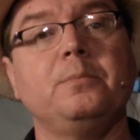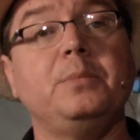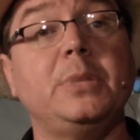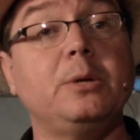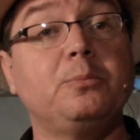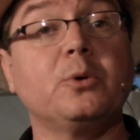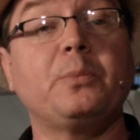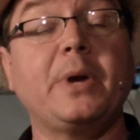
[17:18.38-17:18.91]

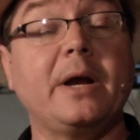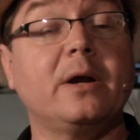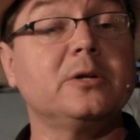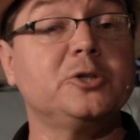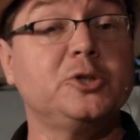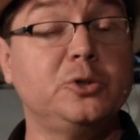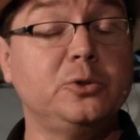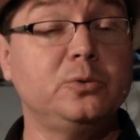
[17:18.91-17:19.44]
Be
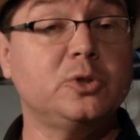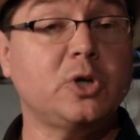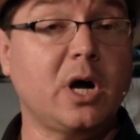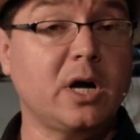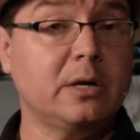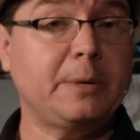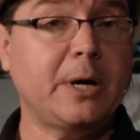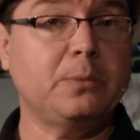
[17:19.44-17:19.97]
prepared to
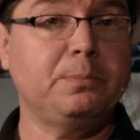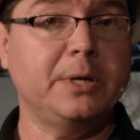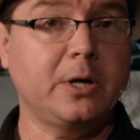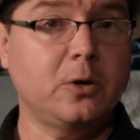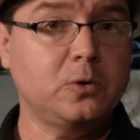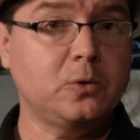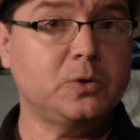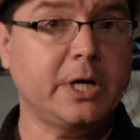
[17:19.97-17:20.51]
talk about big
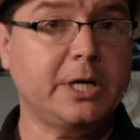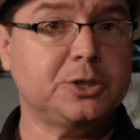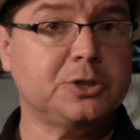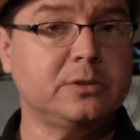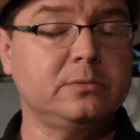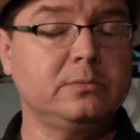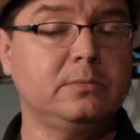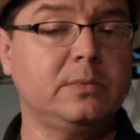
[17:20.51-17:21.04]
O
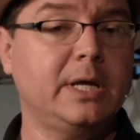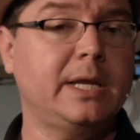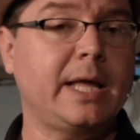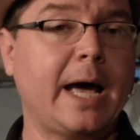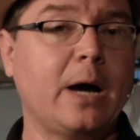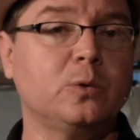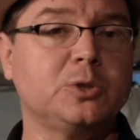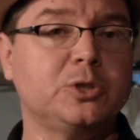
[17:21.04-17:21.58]
notation and
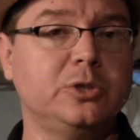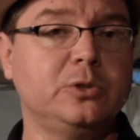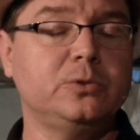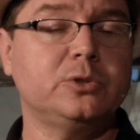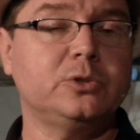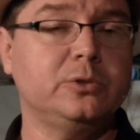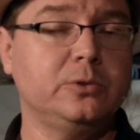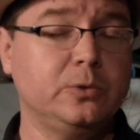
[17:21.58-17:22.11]
how it's
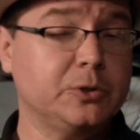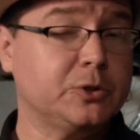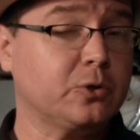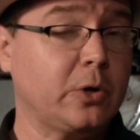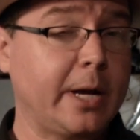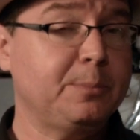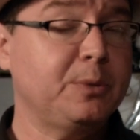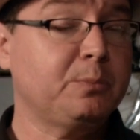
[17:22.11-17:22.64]
used to
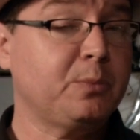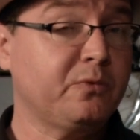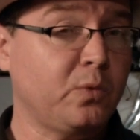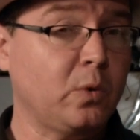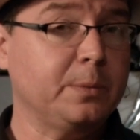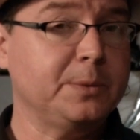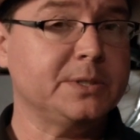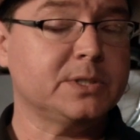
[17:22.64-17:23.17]
describe the
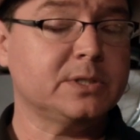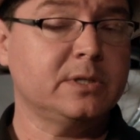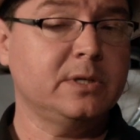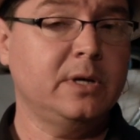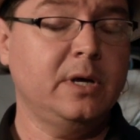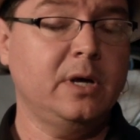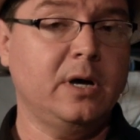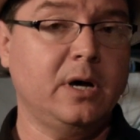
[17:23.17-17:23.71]
performance
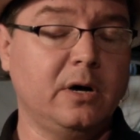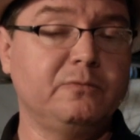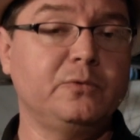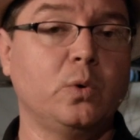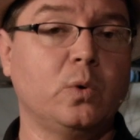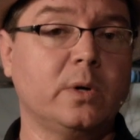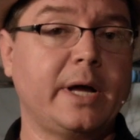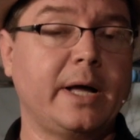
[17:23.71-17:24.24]
of
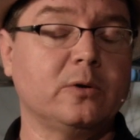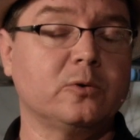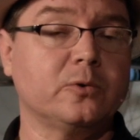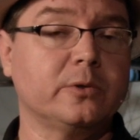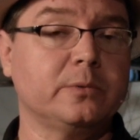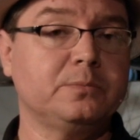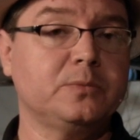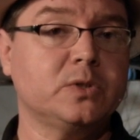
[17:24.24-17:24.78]
your
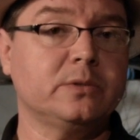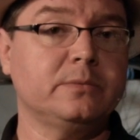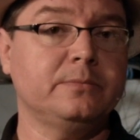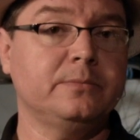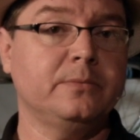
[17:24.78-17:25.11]
algorithms.